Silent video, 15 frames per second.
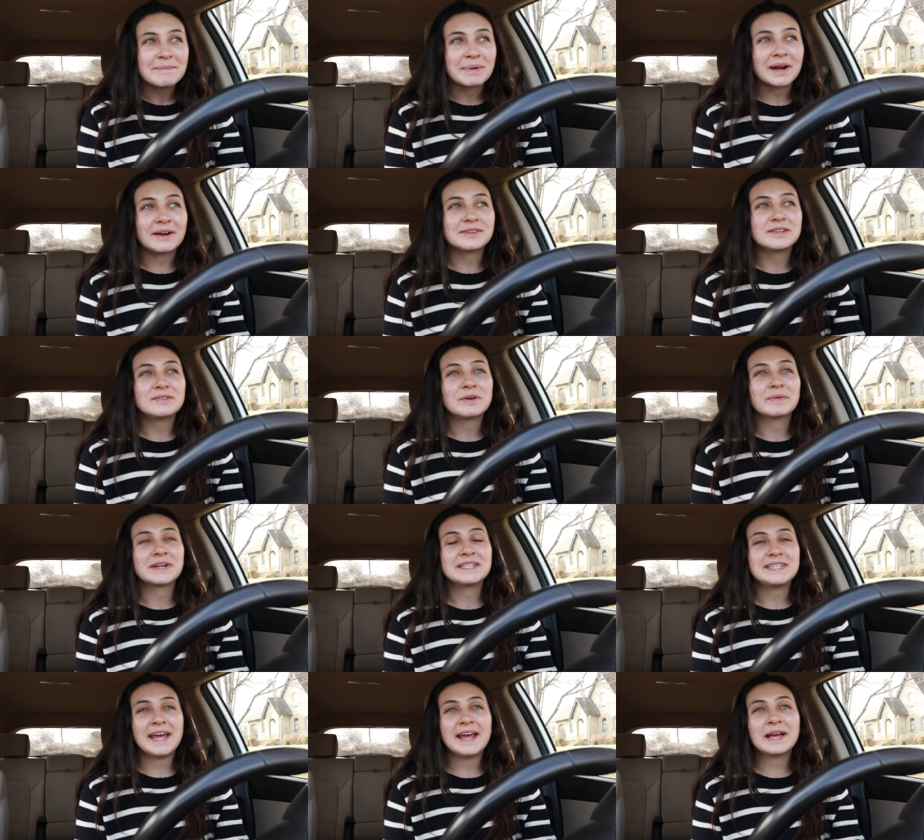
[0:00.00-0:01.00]
but I also don't want
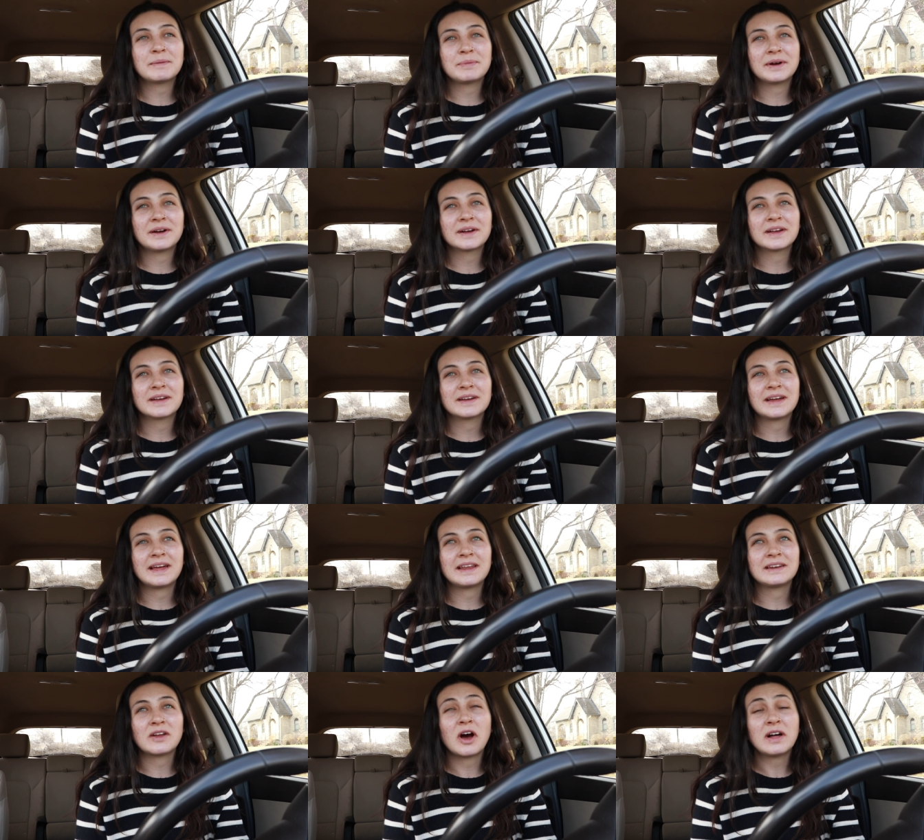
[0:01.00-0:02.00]
to take a book
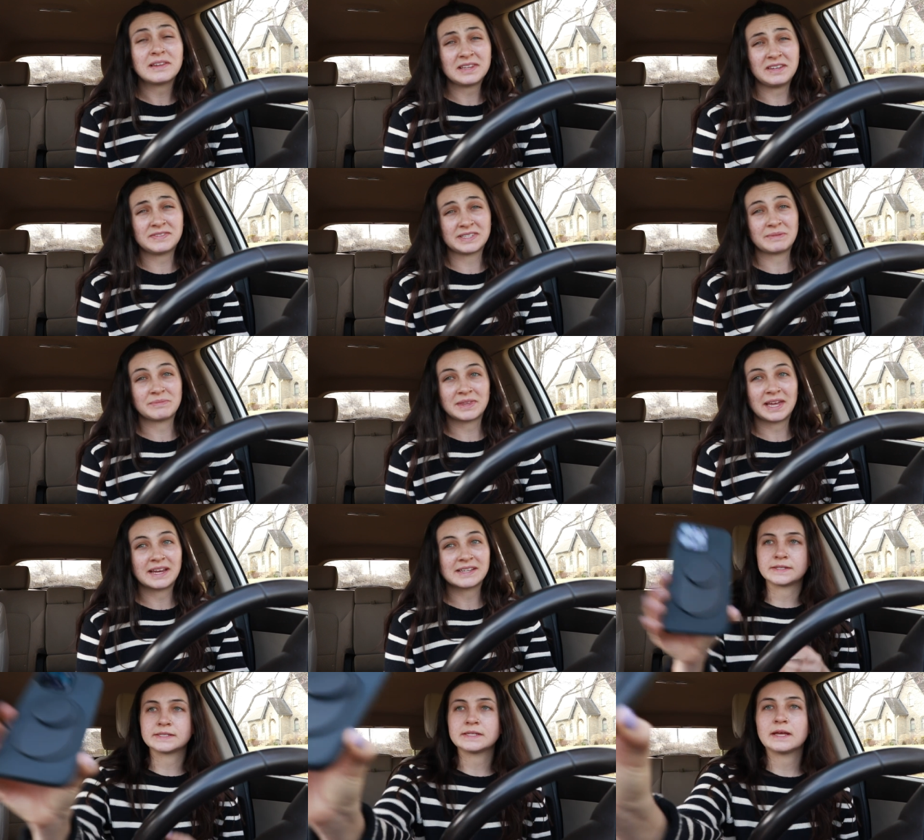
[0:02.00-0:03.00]
and not leave
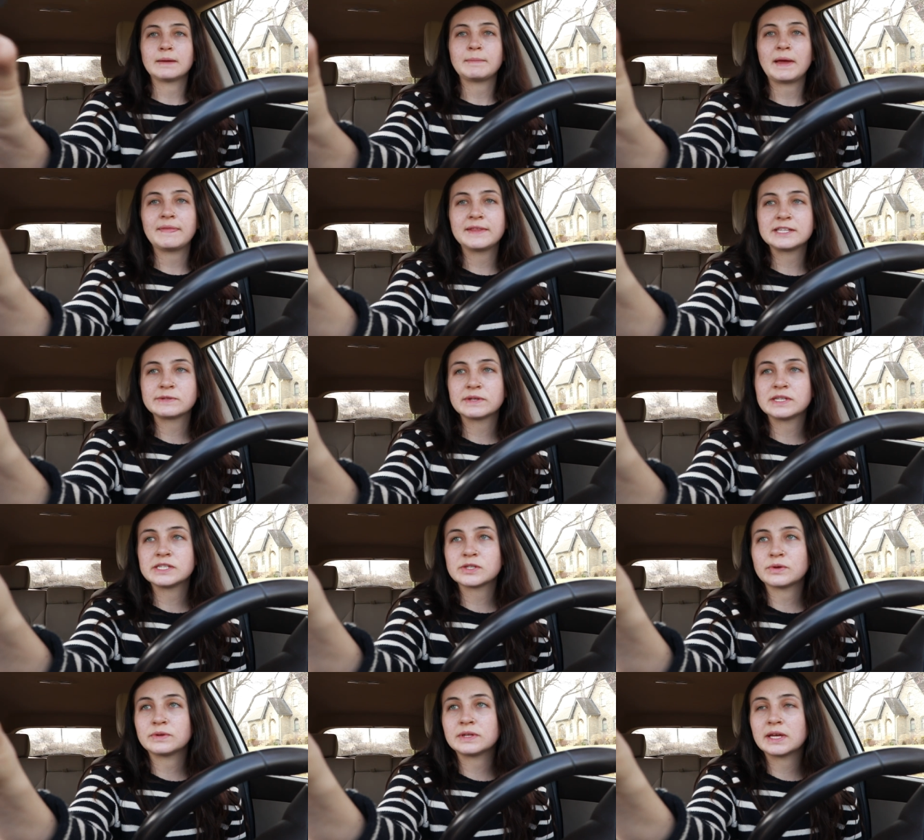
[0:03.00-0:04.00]
something awesome and this one
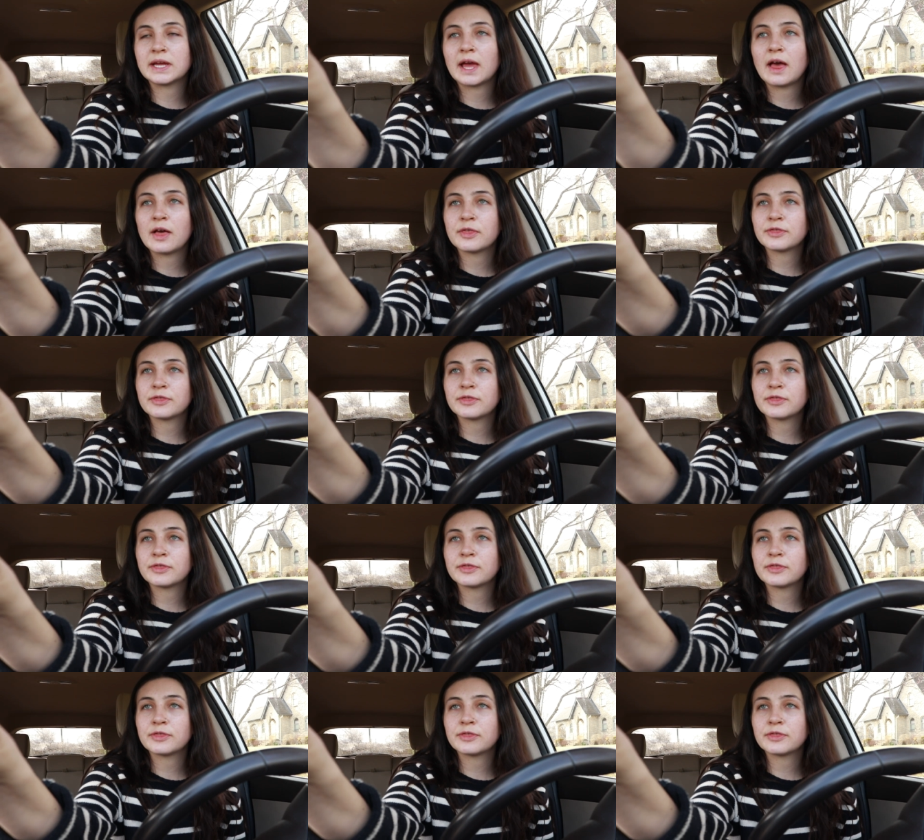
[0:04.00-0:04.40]
is only